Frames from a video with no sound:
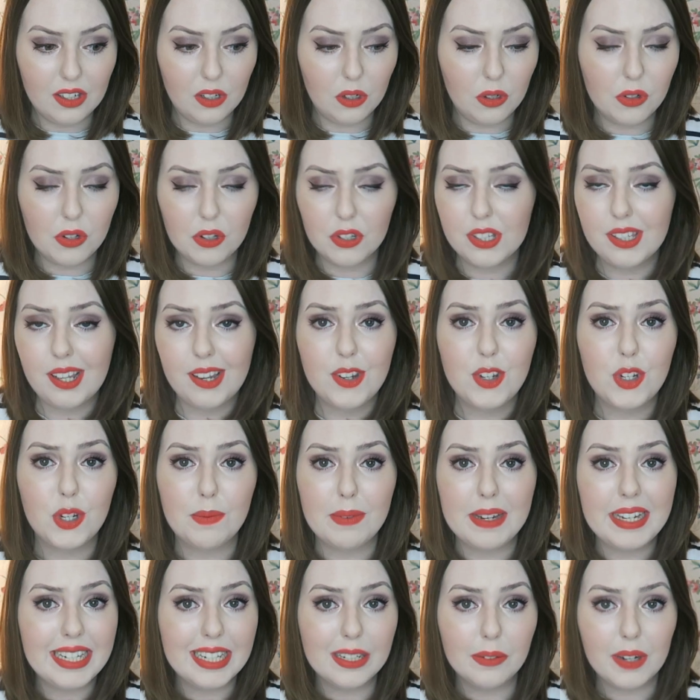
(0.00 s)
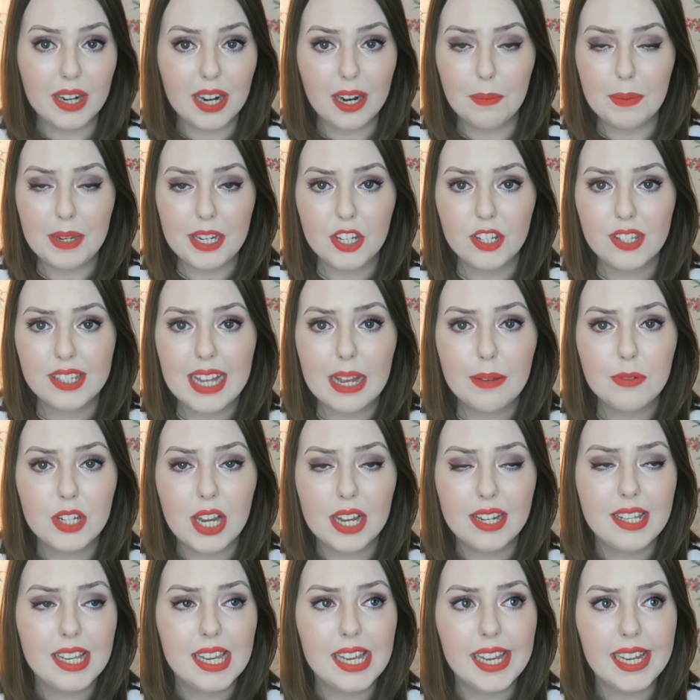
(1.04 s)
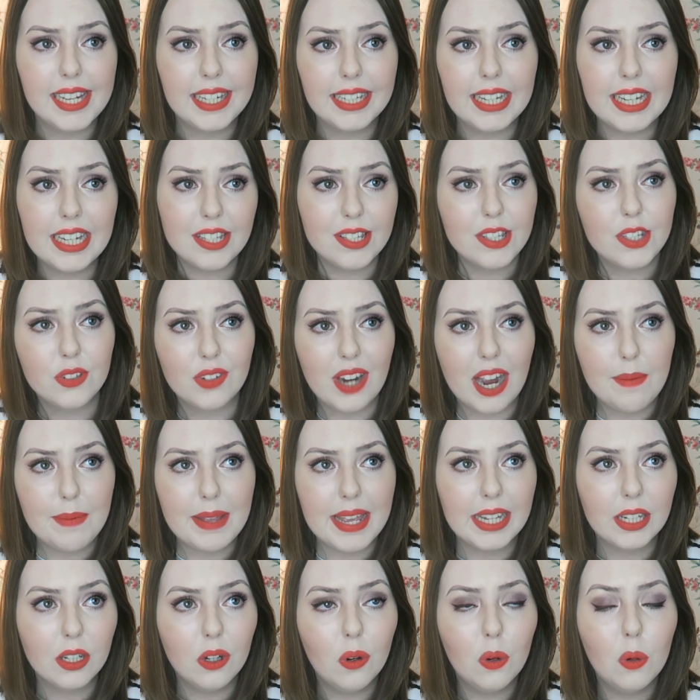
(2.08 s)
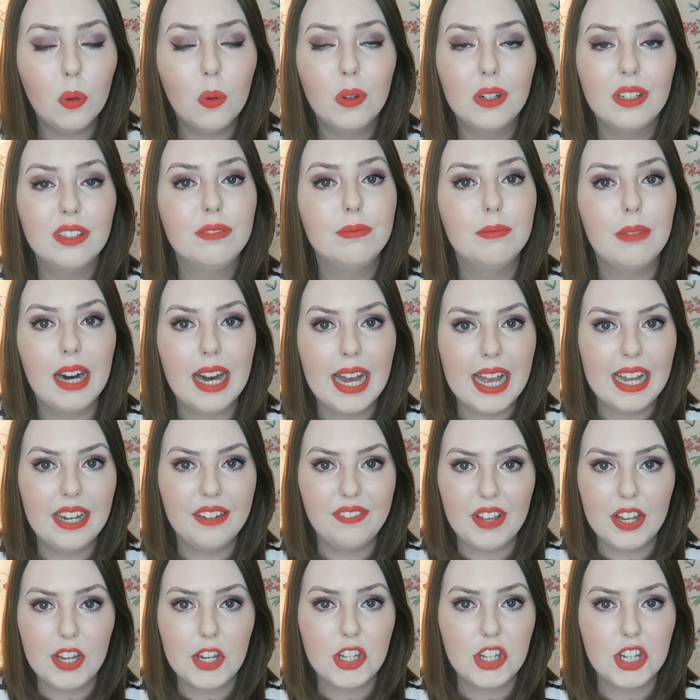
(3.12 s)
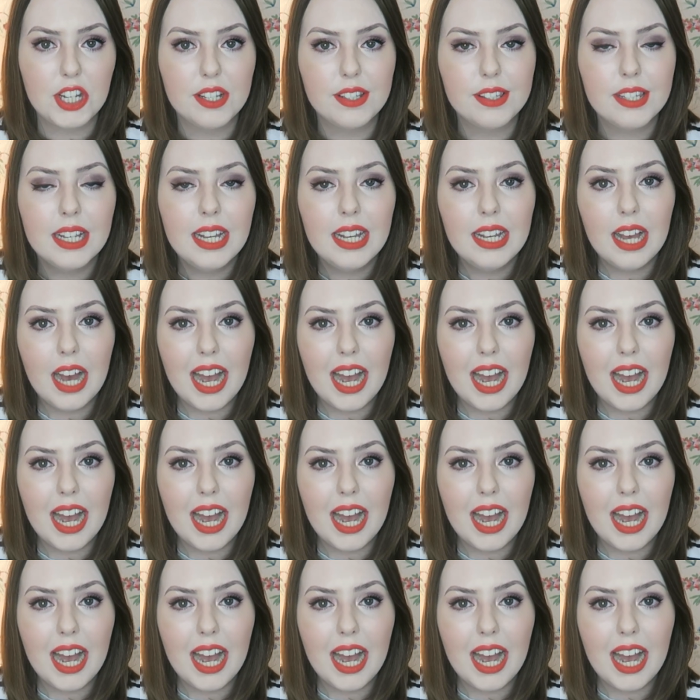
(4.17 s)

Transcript: or on social media where I'll be Snapchatting, Instagramming all of my adventures.